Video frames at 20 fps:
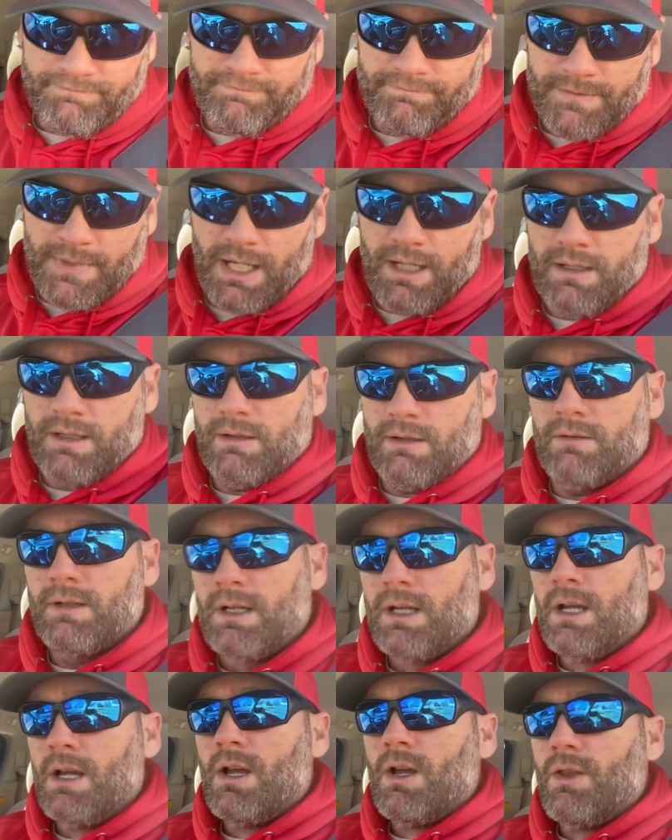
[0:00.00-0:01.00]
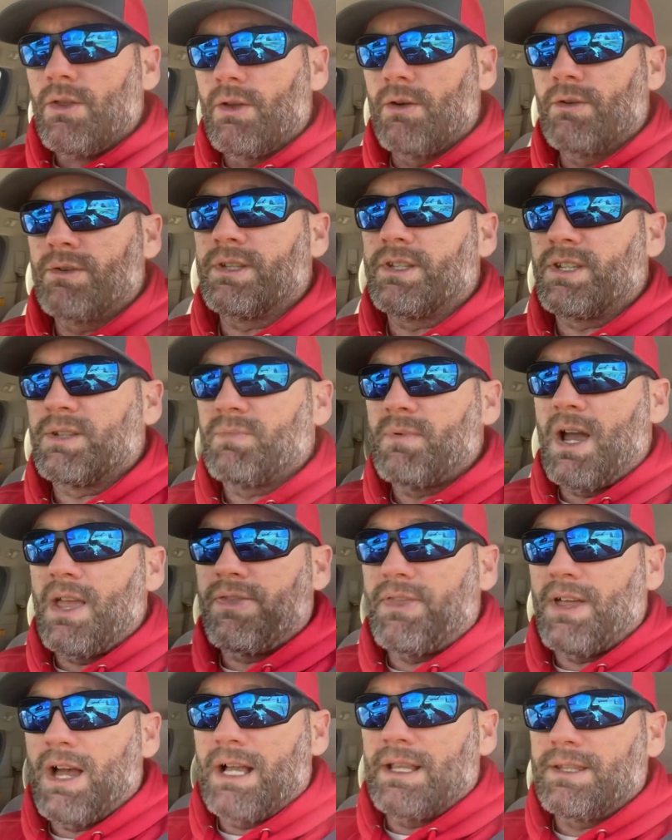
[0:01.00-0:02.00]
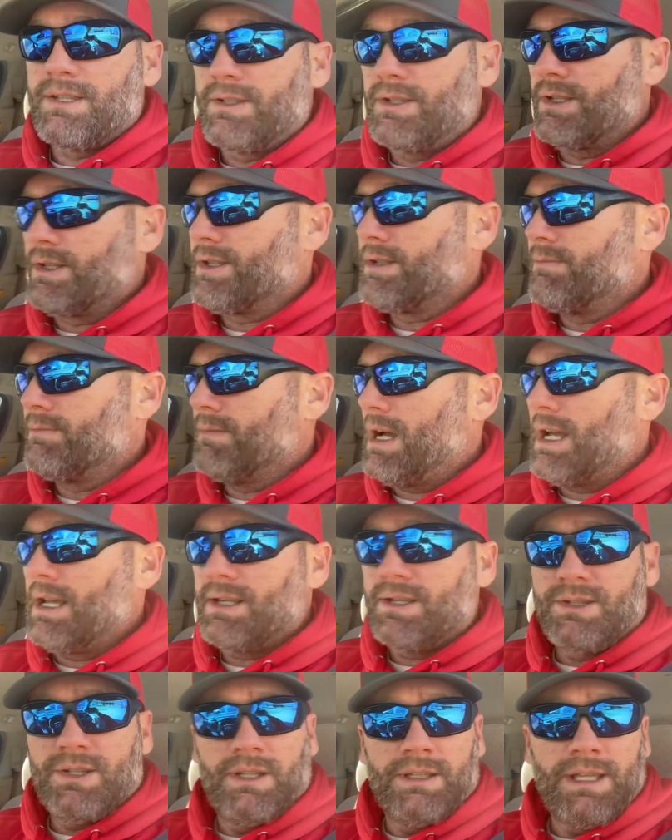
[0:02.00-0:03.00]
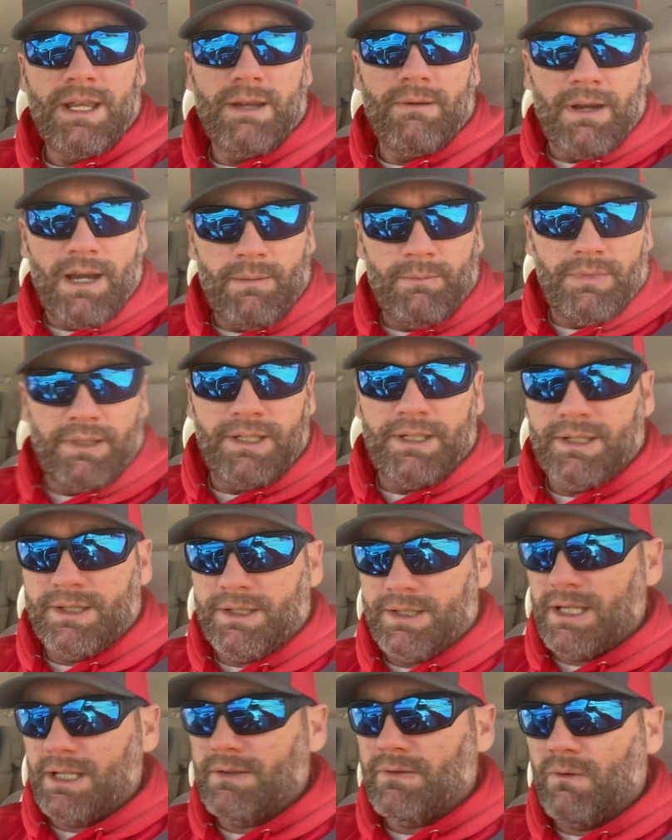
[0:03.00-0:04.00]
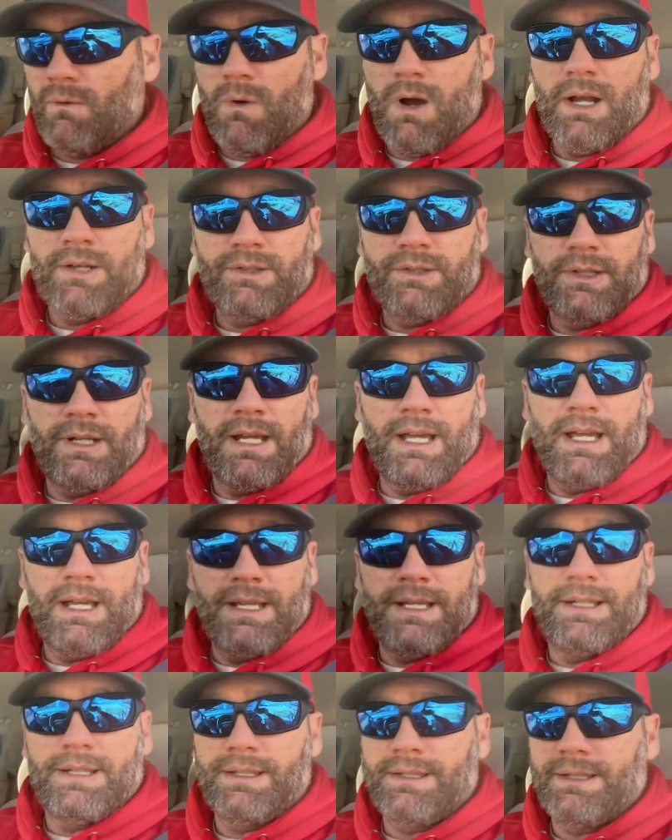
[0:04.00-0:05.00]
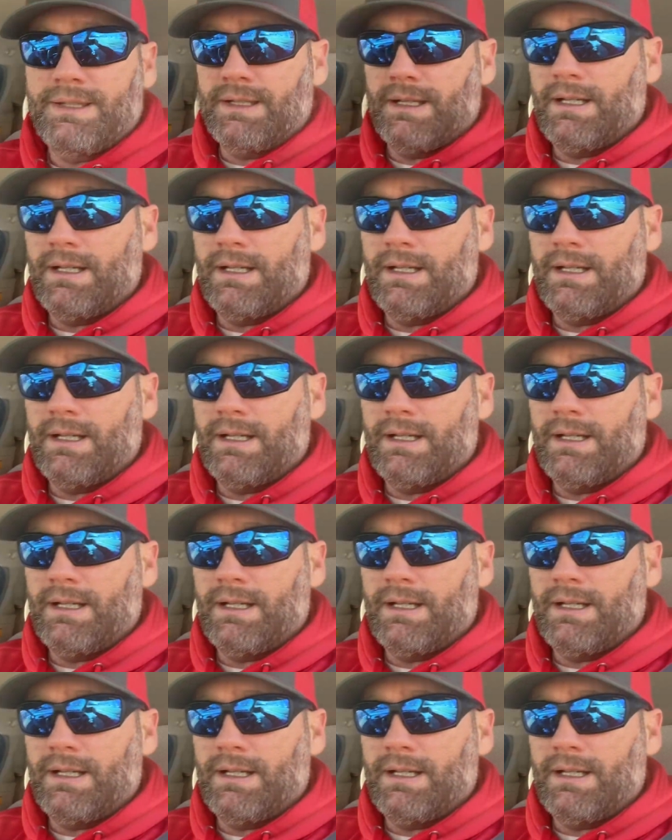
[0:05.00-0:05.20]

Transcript: I don't know. Those are just my thoughts, just my Sunday ramblings. Thanks for watching, guys.